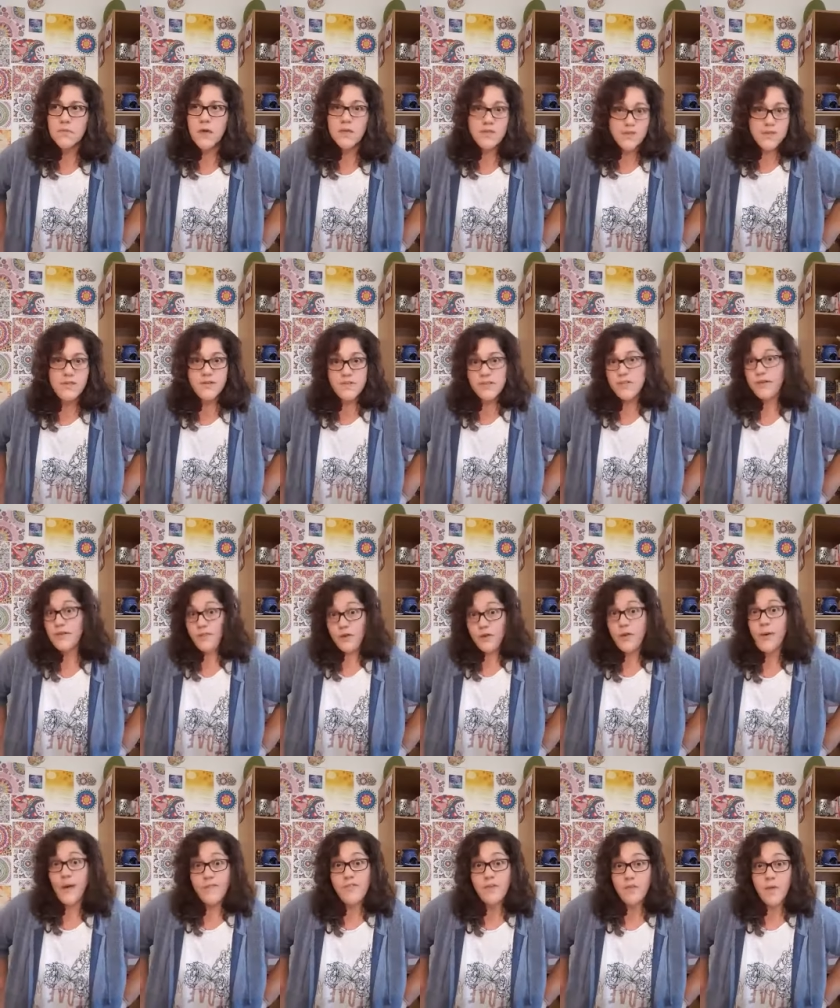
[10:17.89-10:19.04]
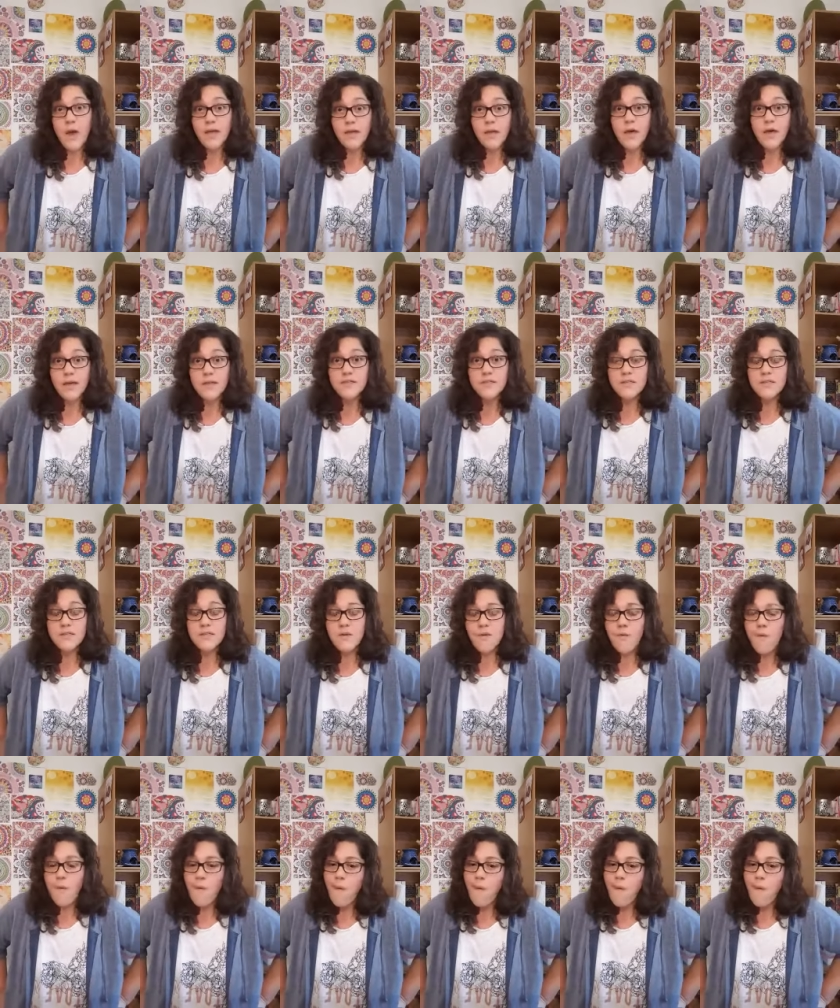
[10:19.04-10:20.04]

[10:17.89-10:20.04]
seriously, if you have the right guidance.